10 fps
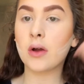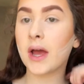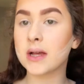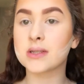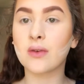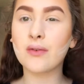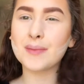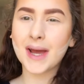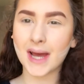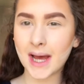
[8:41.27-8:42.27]
Okay, so for
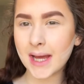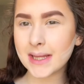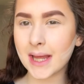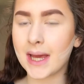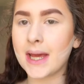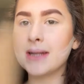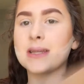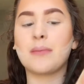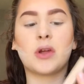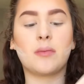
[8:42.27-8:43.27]
my highlight,
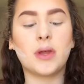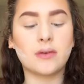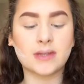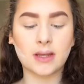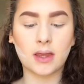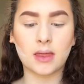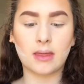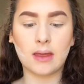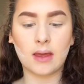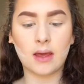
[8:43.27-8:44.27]
I'm gonna be using
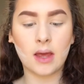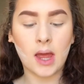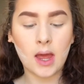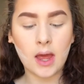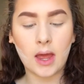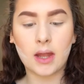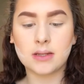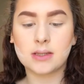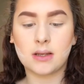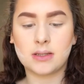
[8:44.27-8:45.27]
the
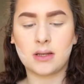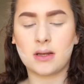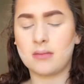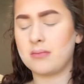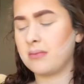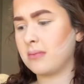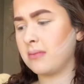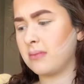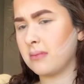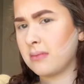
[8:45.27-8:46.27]
Anastasia
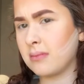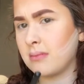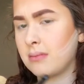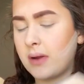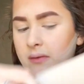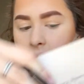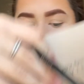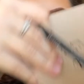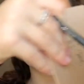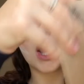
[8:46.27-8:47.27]
Beverly
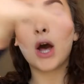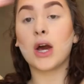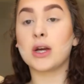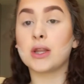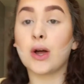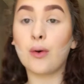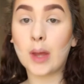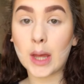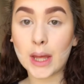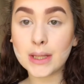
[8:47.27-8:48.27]
Hills Glow
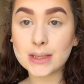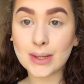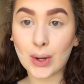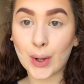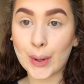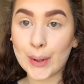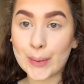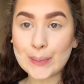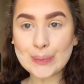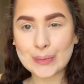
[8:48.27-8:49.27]
Kit.
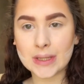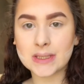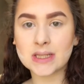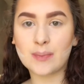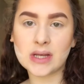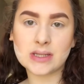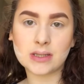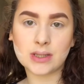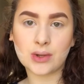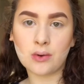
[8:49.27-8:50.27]
Girl, this is
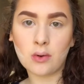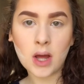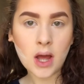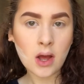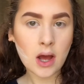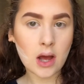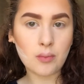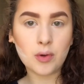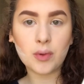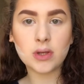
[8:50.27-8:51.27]
busted too.
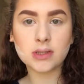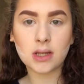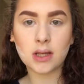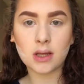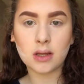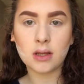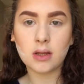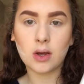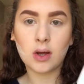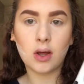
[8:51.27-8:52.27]
I'm gonna be using
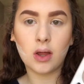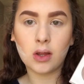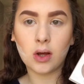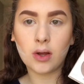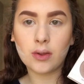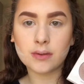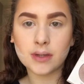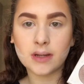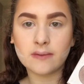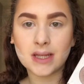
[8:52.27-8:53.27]
all
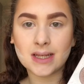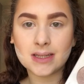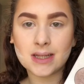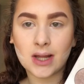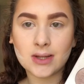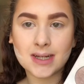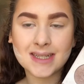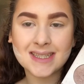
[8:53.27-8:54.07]
3 of these colors.